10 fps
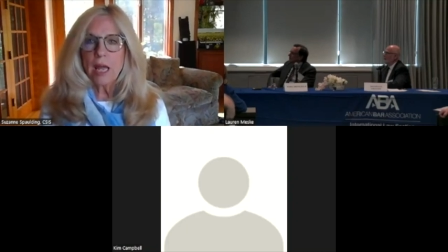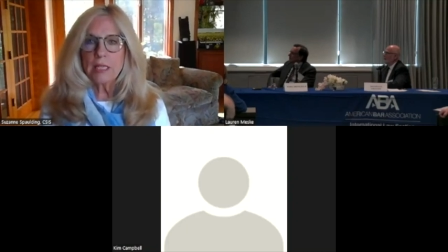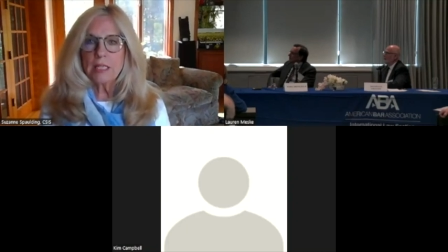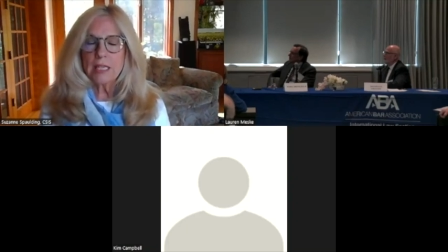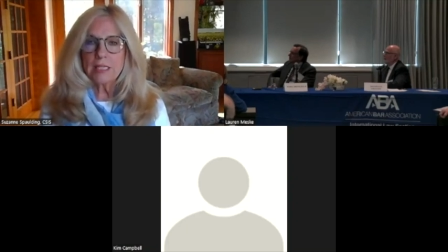
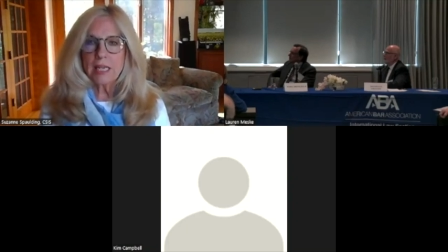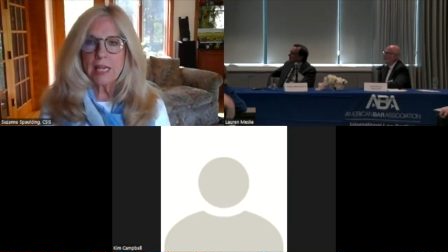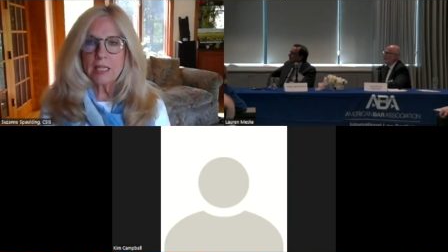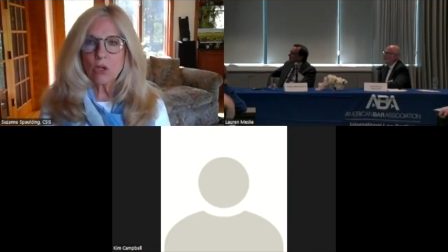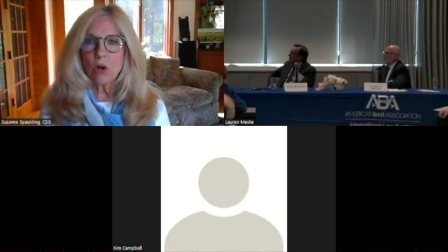at
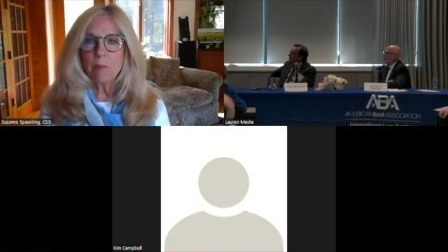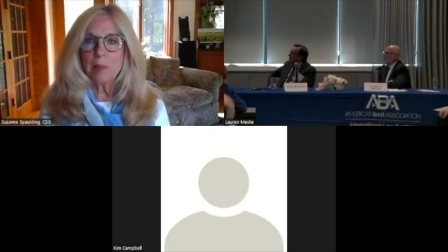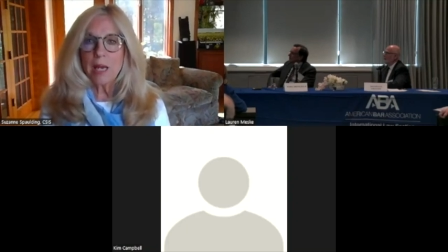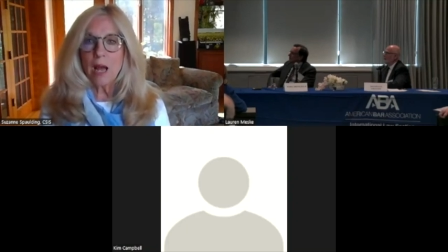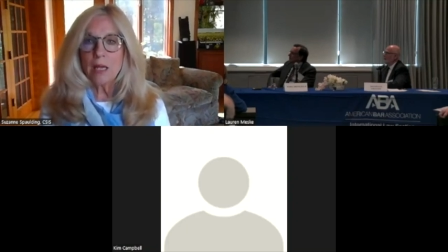CSIS called
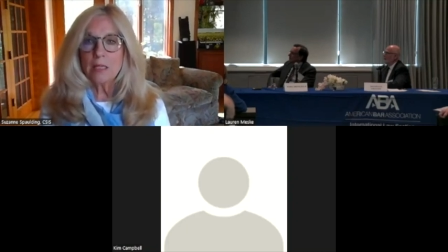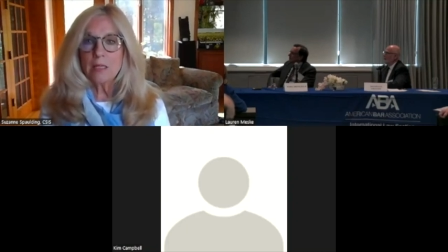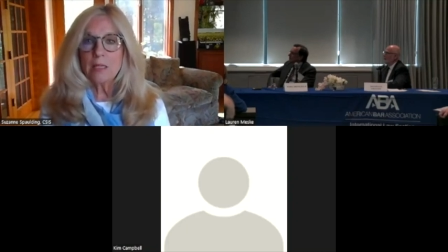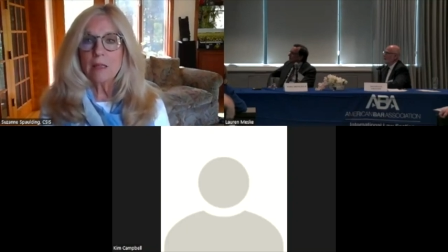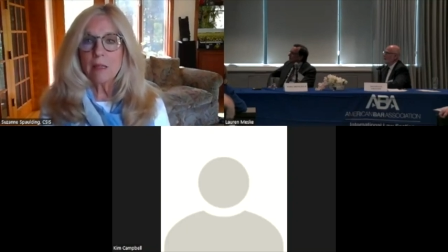
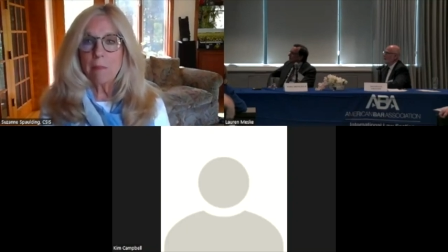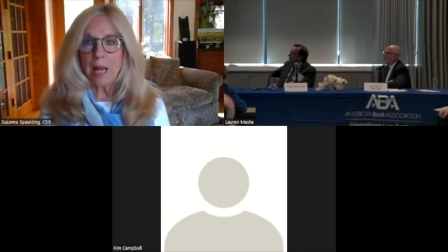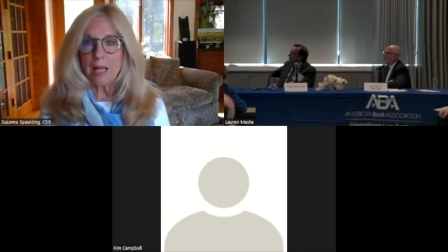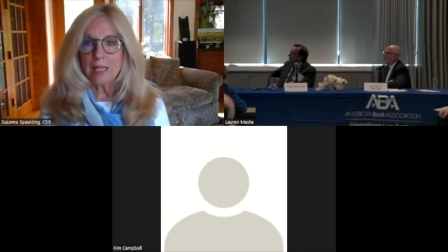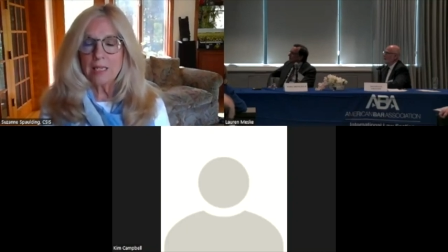Beyond the
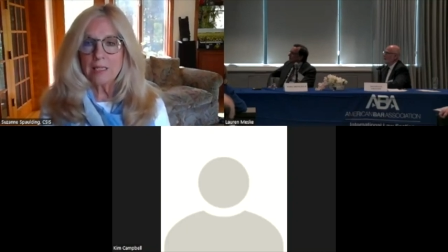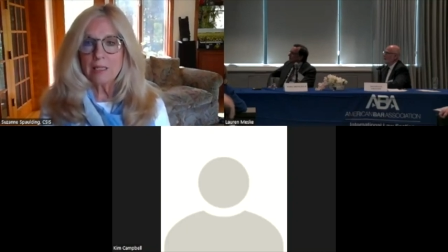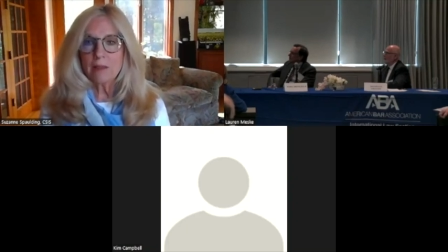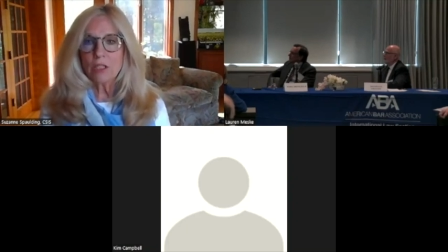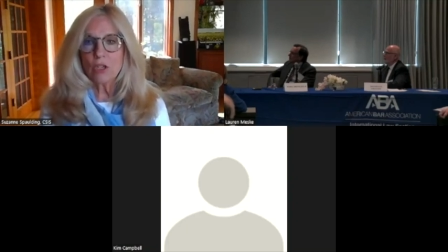Ballot
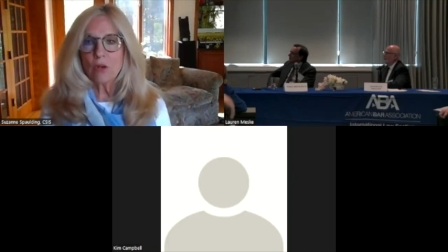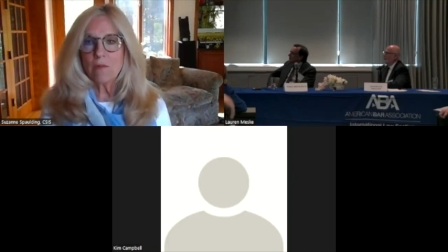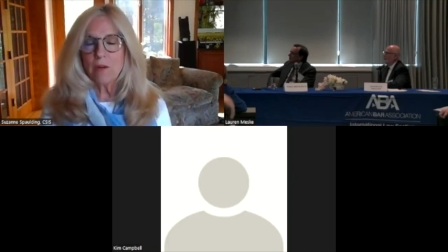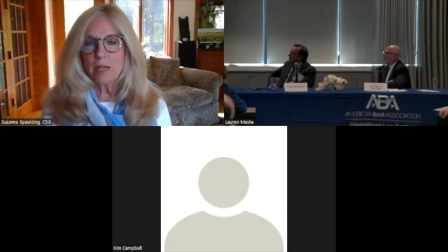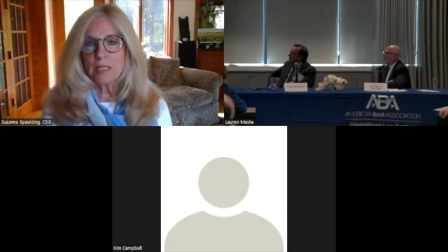that you
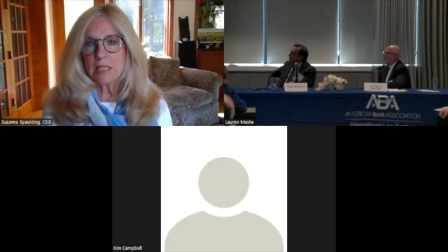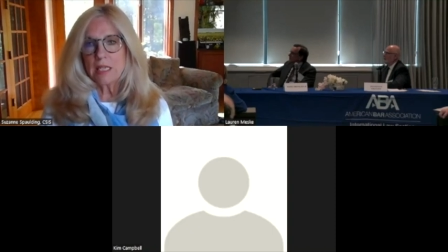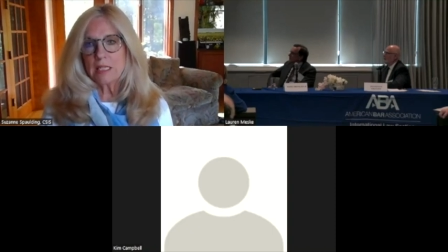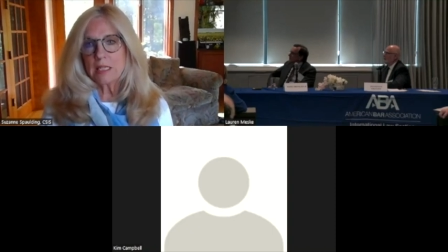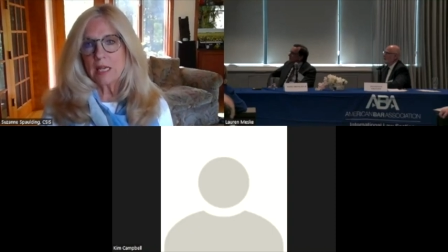can find at
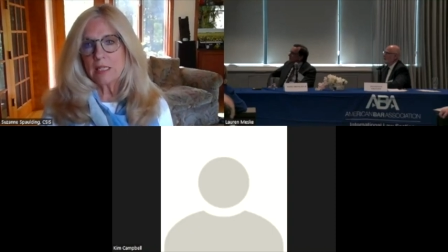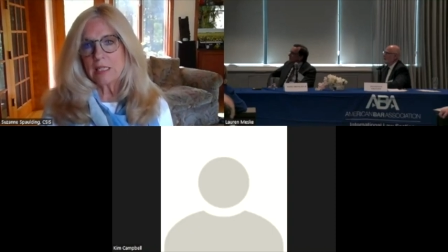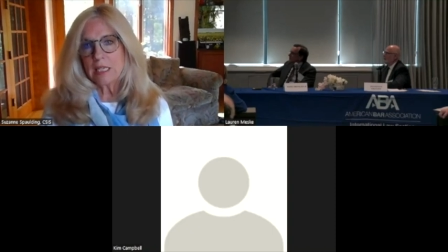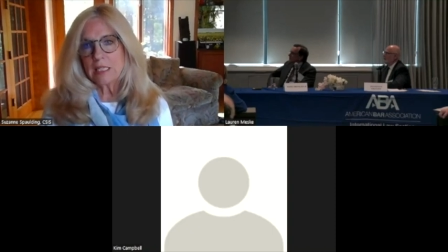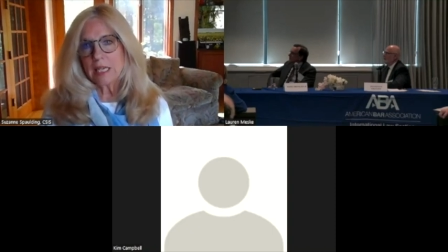
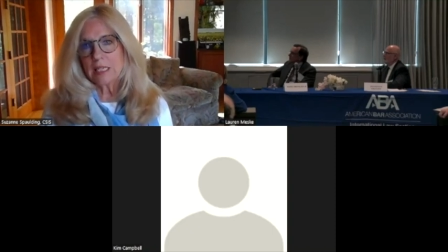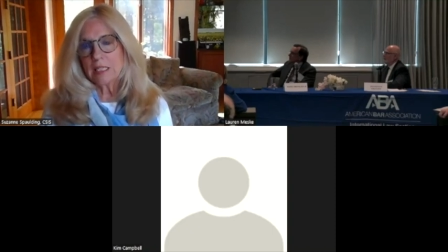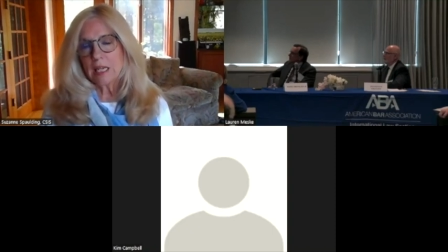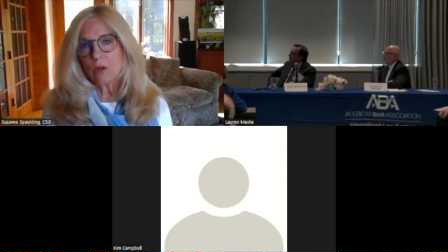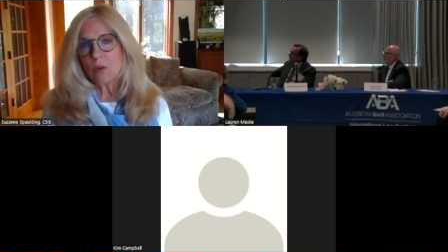
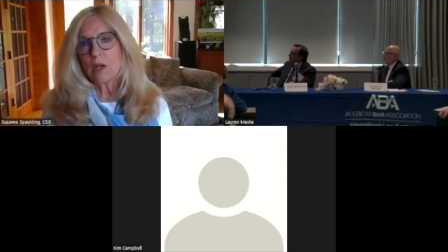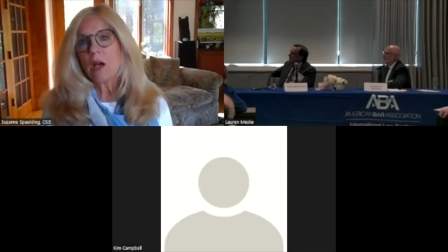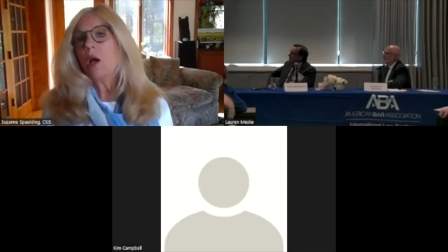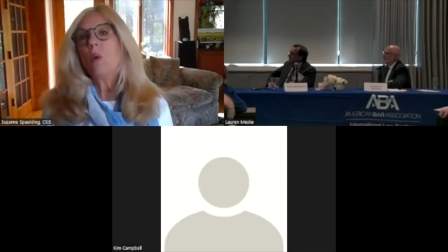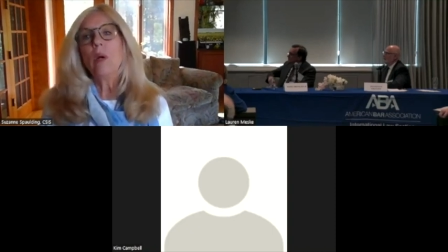csis.org.